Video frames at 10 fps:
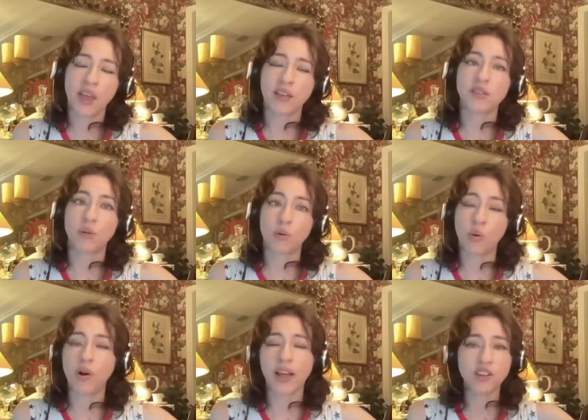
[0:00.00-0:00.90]
And so a
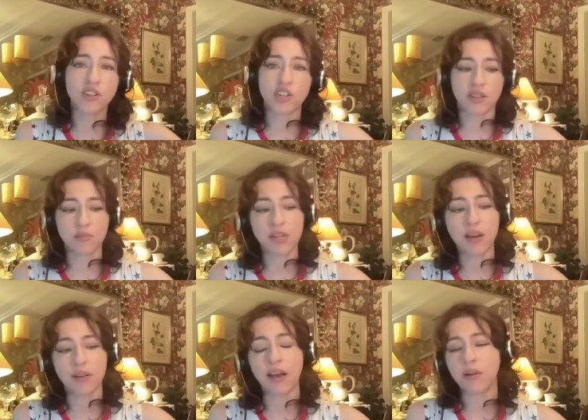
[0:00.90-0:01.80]
court actually shut them
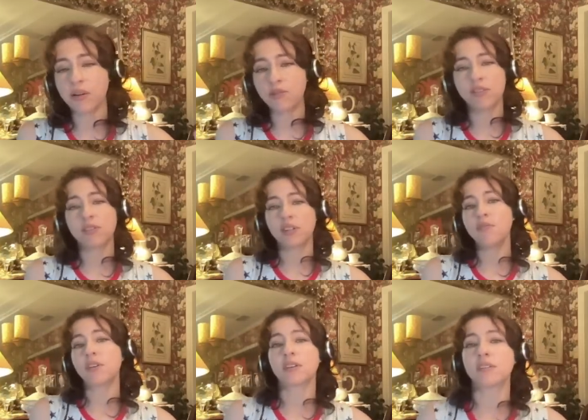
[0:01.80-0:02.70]
down. Now, here's the
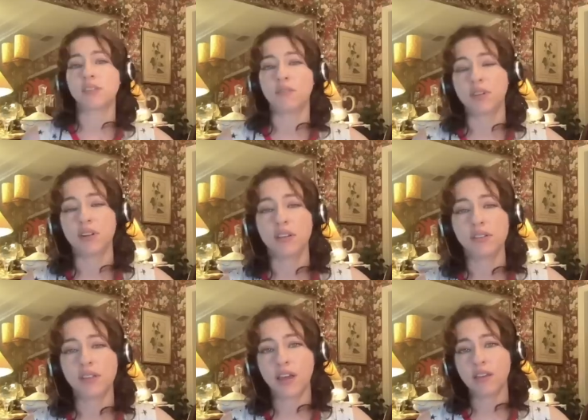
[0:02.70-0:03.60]
significance of it
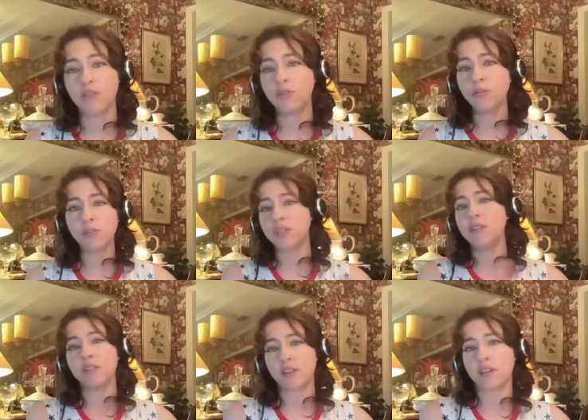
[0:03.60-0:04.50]
is that you don't see
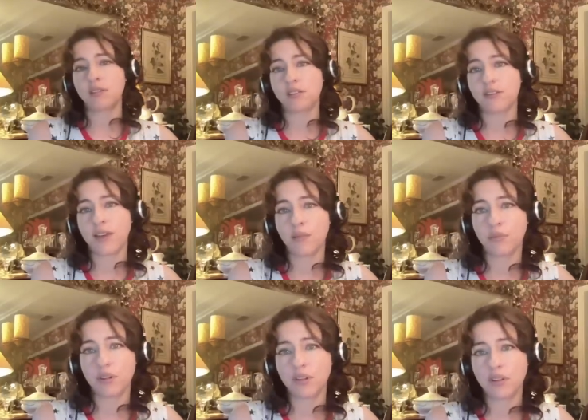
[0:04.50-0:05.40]
this kind of stuff
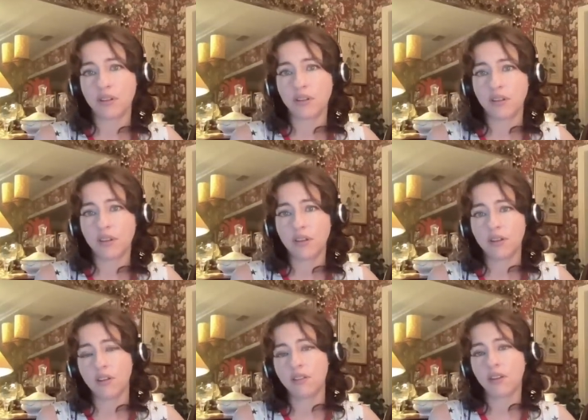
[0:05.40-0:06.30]
happening
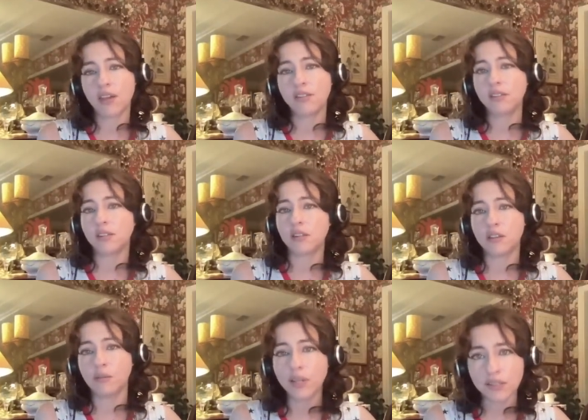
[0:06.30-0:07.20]
in, in the cases in
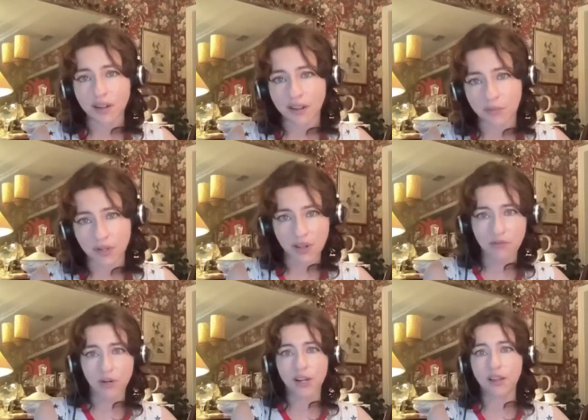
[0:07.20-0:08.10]
the US that I've been
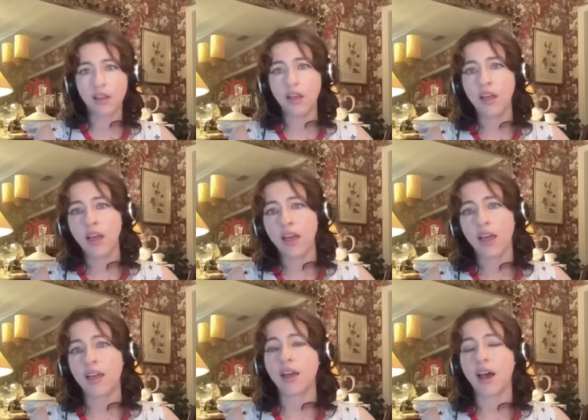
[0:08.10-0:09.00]
covering.
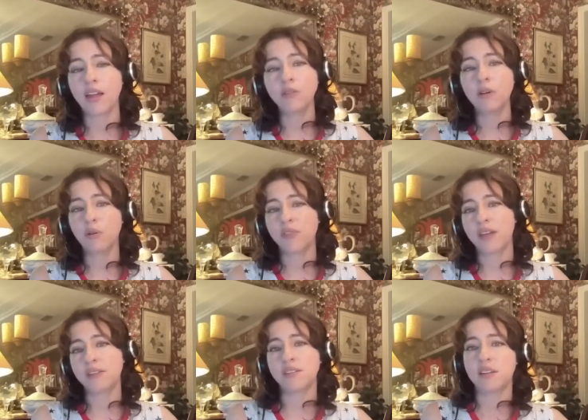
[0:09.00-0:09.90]
And I don't know if
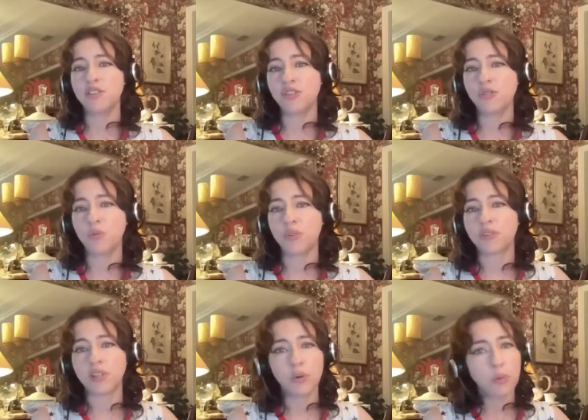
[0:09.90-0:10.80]
that is an issue with
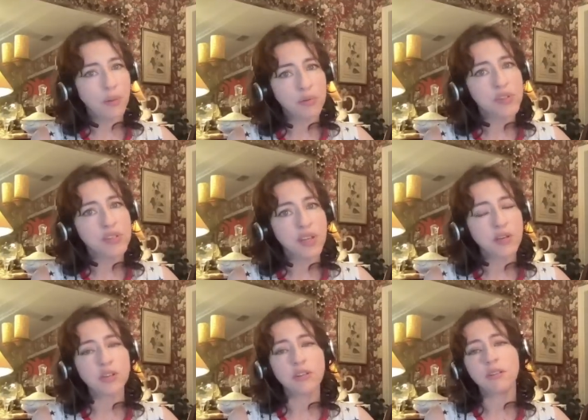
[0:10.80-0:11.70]
the legal
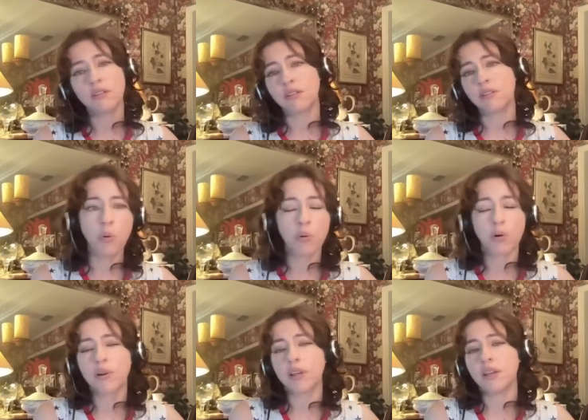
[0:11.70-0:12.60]
representation
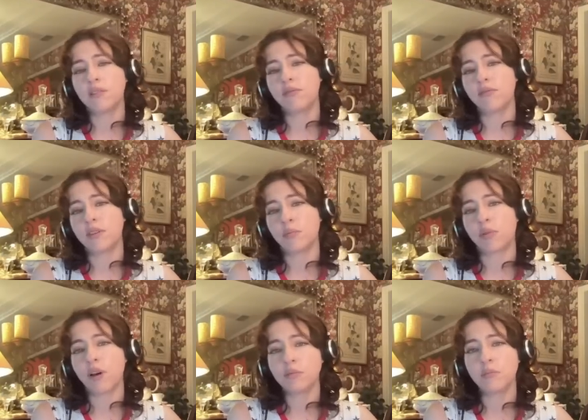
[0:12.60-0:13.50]
or if the
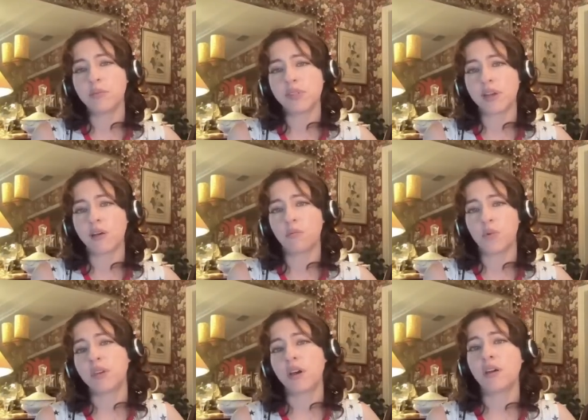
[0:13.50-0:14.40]
problem is that
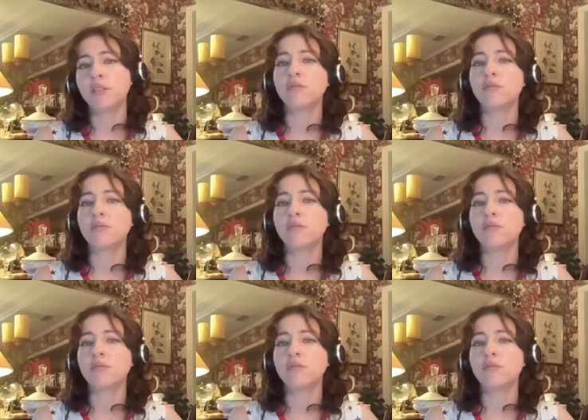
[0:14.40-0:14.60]
because